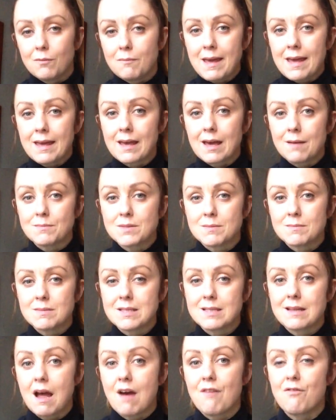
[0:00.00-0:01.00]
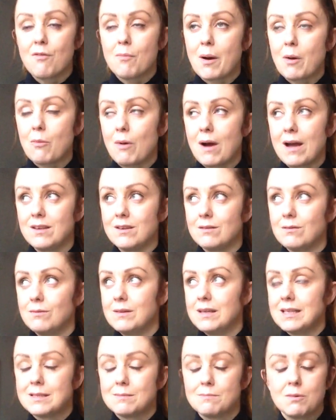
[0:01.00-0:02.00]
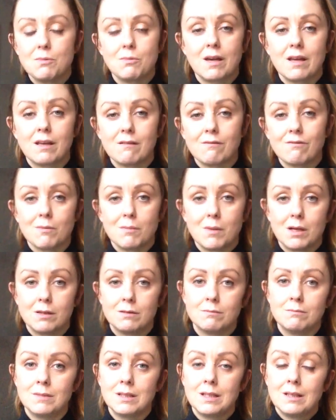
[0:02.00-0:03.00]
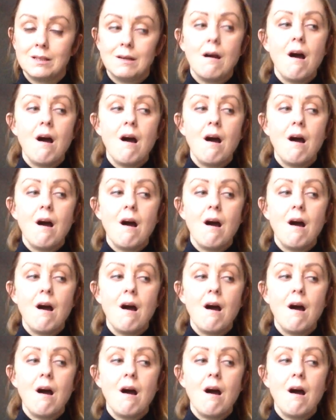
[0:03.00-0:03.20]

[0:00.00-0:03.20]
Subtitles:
make up some stuff about why you need to be working from home.